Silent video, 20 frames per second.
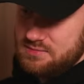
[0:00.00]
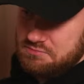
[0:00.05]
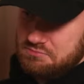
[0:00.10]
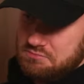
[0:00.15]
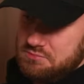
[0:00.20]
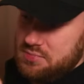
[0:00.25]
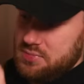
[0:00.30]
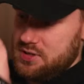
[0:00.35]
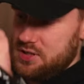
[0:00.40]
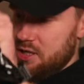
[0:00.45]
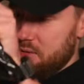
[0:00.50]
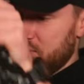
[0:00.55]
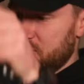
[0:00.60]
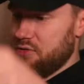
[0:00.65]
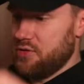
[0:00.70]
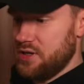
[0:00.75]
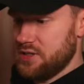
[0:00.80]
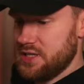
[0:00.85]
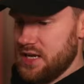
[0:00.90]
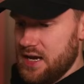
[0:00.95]
so
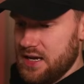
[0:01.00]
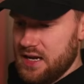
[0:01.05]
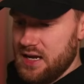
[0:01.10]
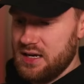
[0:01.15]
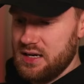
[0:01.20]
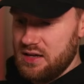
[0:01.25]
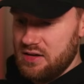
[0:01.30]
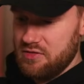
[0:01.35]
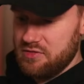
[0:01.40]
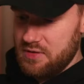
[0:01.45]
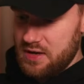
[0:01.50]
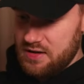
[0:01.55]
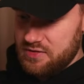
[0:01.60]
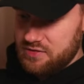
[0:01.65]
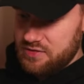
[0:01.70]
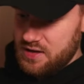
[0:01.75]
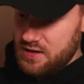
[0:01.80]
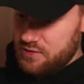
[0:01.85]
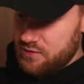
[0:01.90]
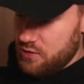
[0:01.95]
before I say it again,
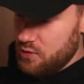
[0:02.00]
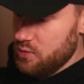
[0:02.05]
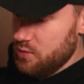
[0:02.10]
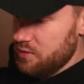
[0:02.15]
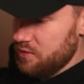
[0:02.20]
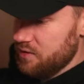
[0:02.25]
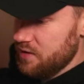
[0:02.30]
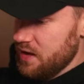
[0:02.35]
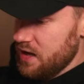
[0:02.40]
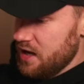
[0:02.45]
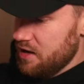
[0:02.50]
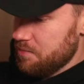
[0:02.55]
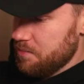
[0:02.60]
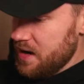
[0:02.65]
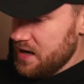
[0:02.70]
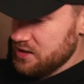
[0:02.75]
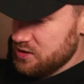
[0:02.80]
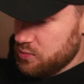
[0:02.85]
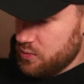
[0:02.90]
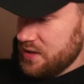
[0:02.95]
if
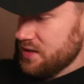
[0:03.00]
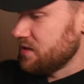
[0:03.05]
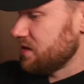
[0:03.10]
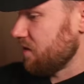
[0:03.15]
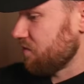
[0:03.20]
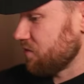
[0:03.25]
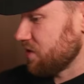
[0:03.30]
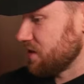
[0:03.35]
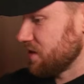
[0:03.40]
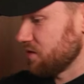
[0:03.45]
Max wins every single